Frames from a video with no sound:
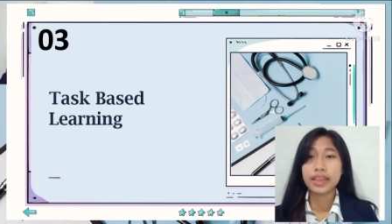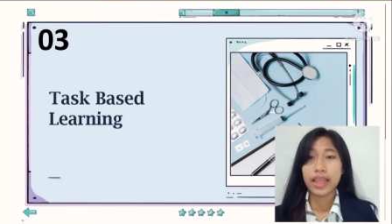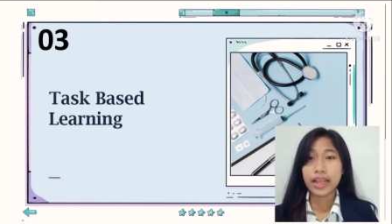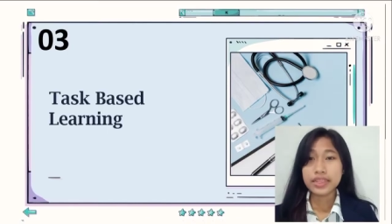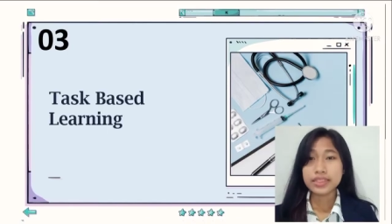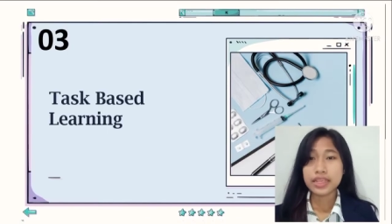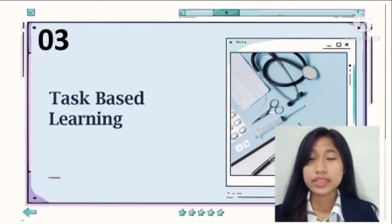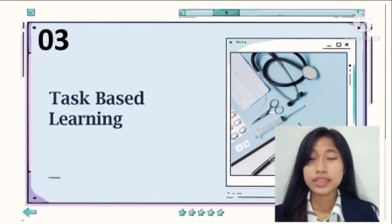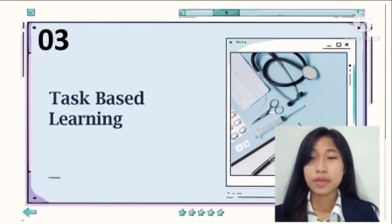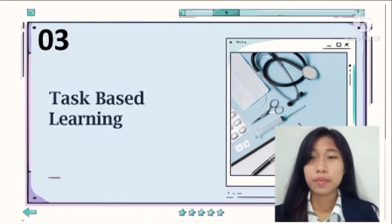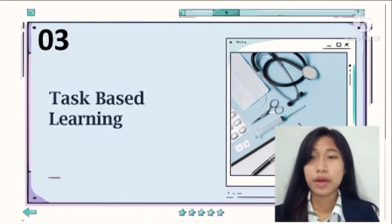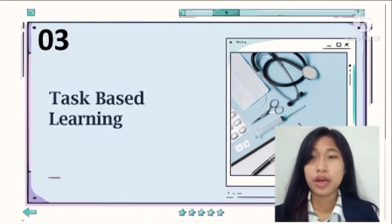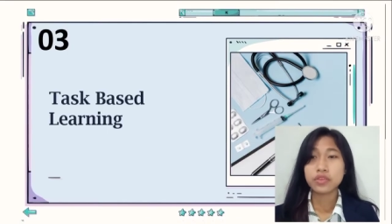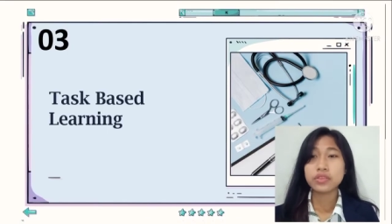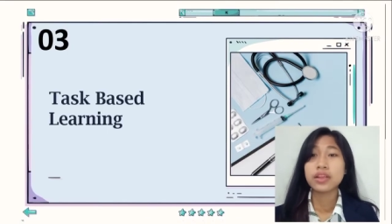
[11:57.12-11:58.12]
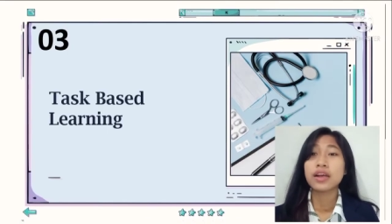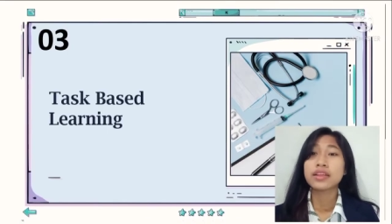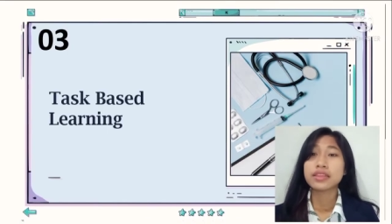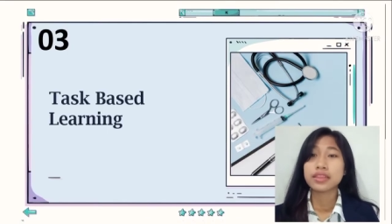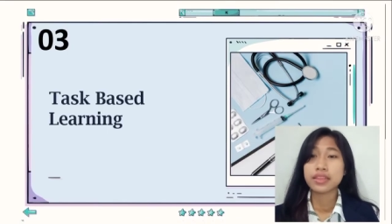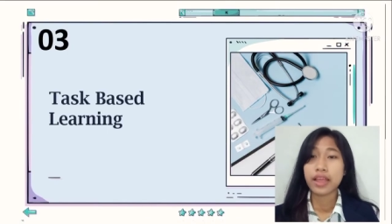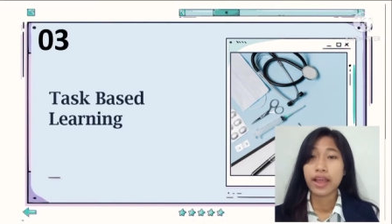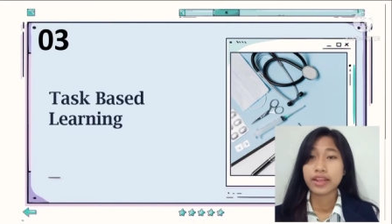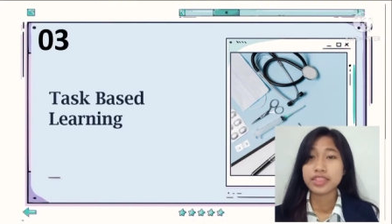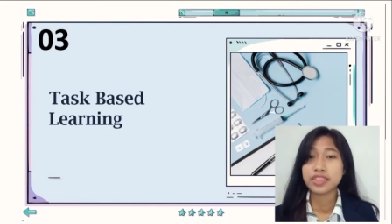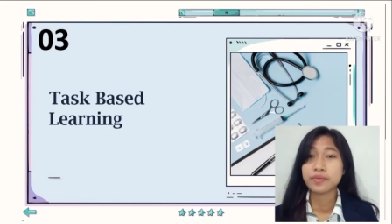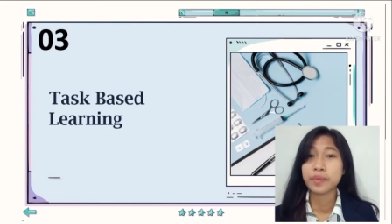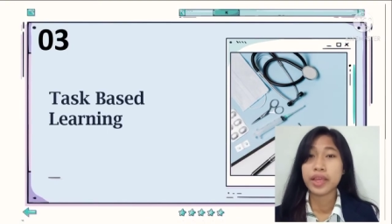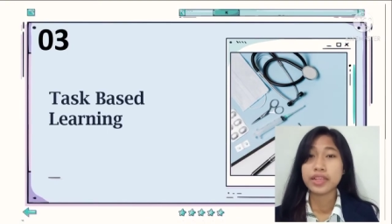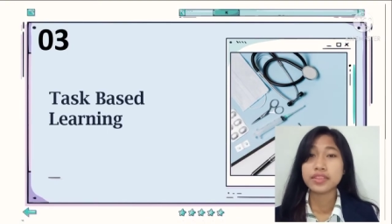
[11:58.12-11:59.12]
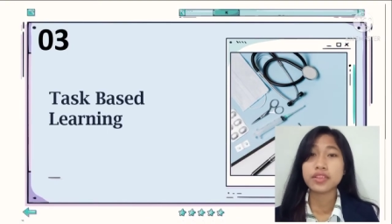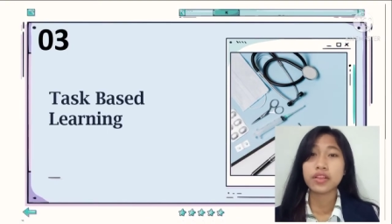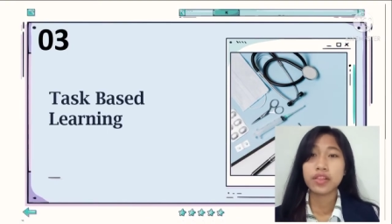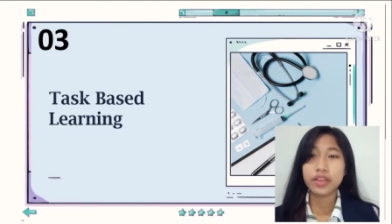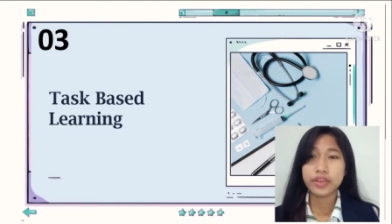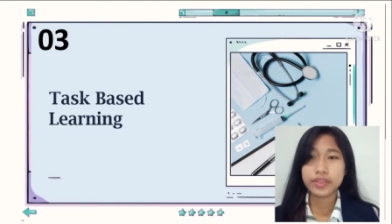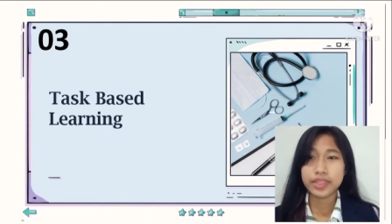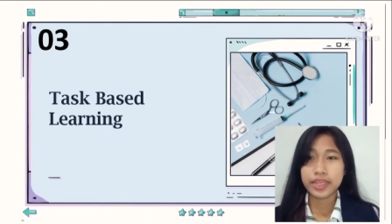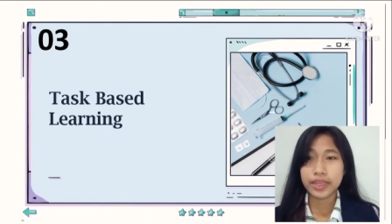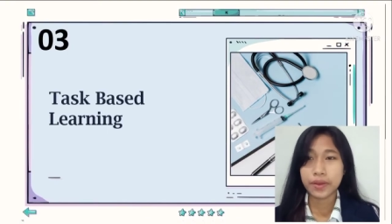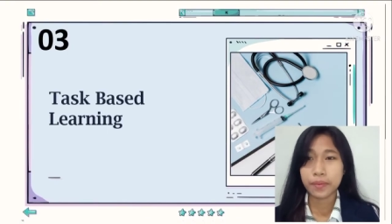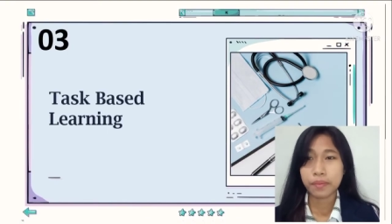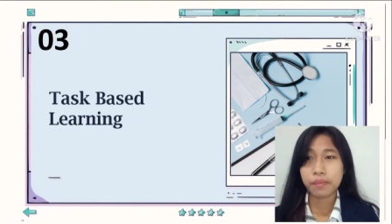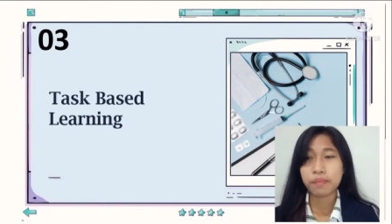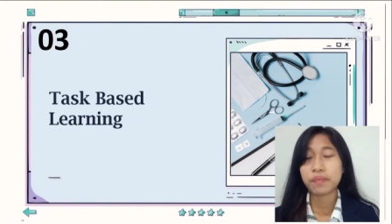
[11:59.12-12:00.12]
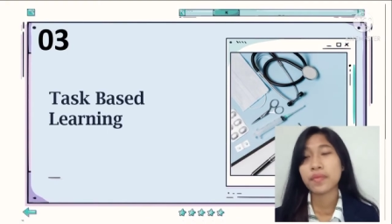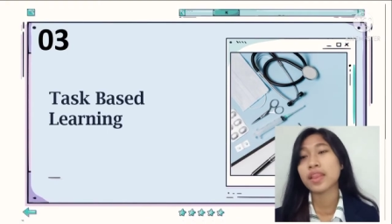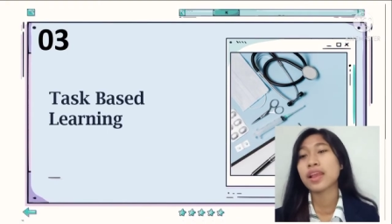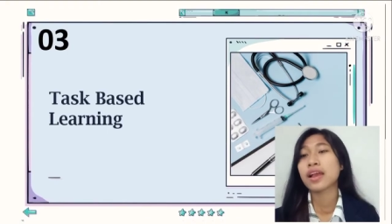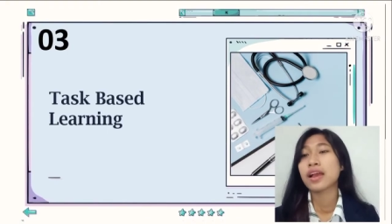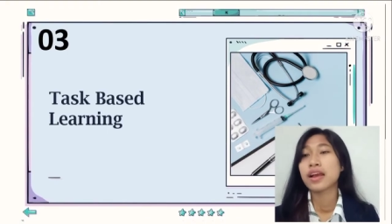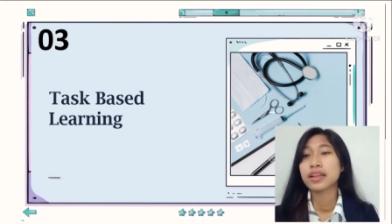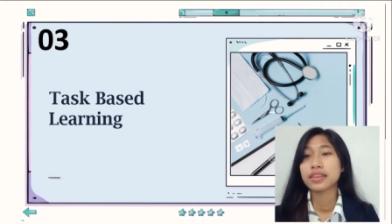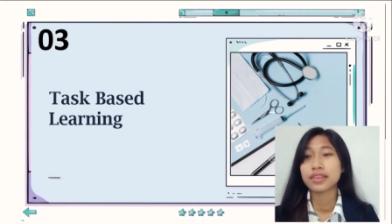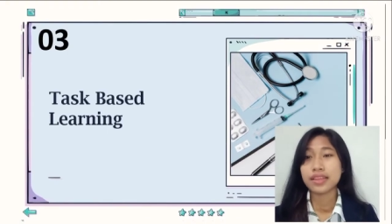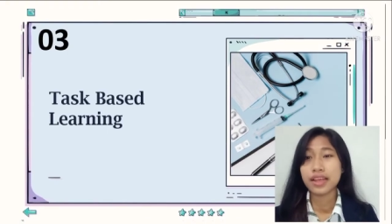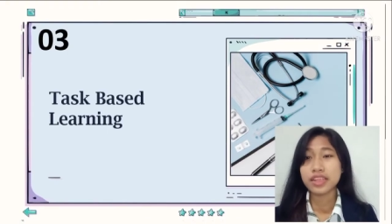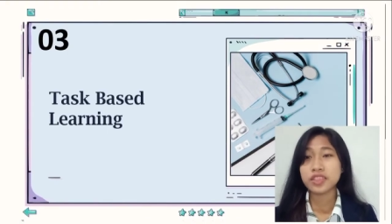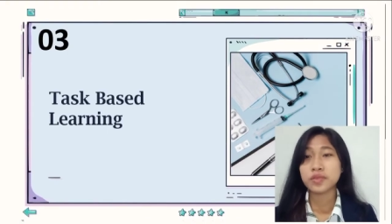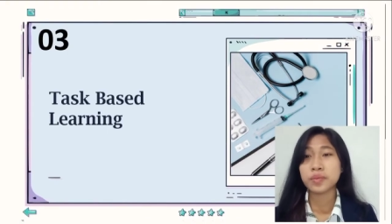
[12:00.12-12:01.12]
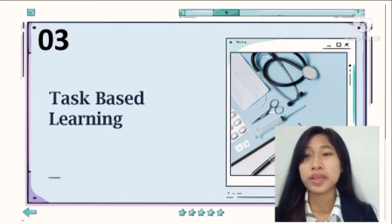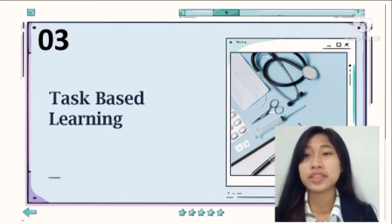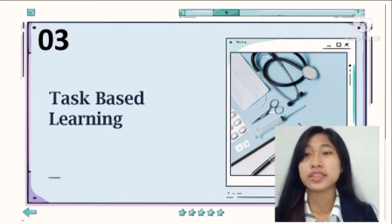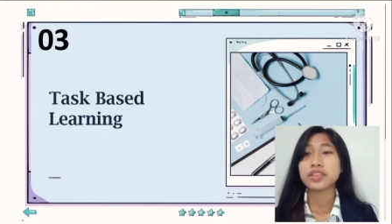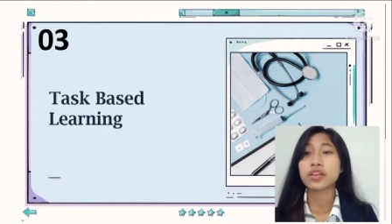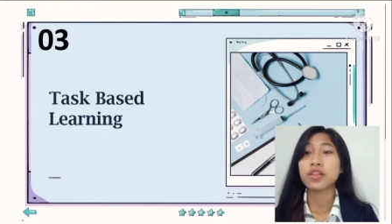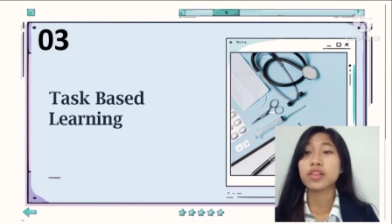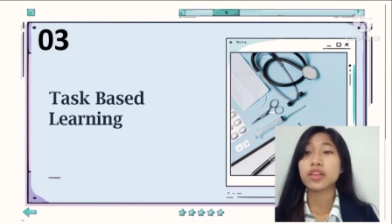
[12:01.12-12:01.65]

next is about task-based learning. Task-based